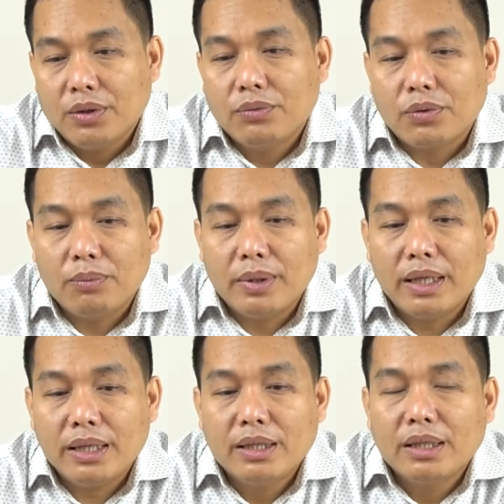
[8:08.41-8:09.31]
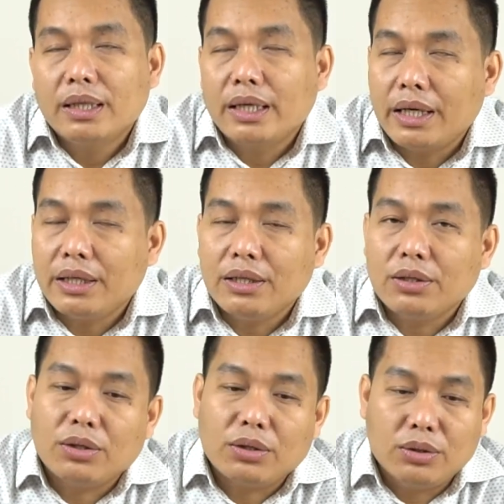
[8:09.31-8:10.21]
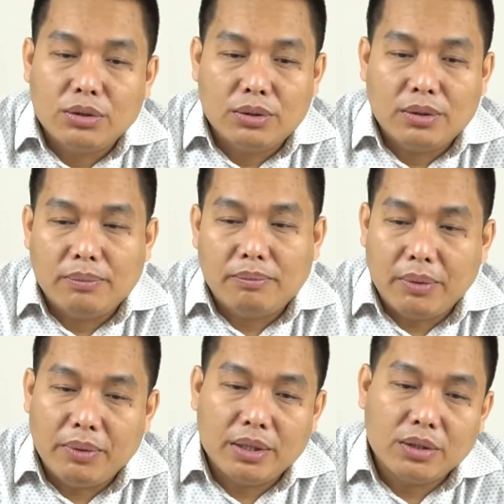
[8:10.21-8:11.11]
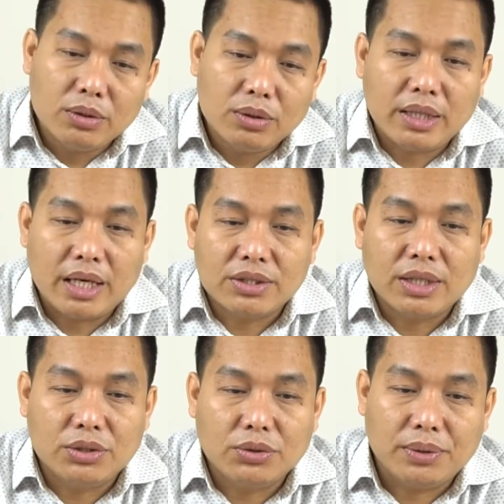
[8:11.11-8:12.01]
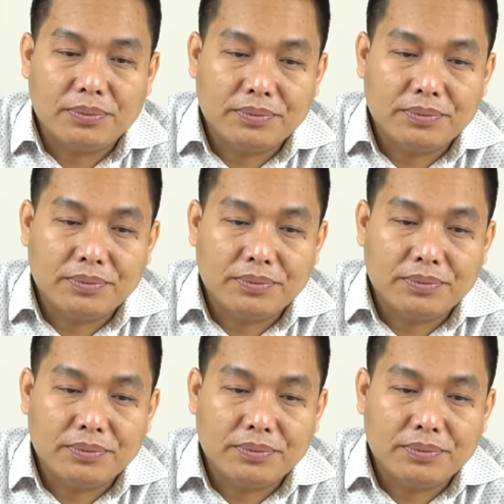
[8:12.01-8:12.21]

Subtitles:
from the 19th or maybe 10th century.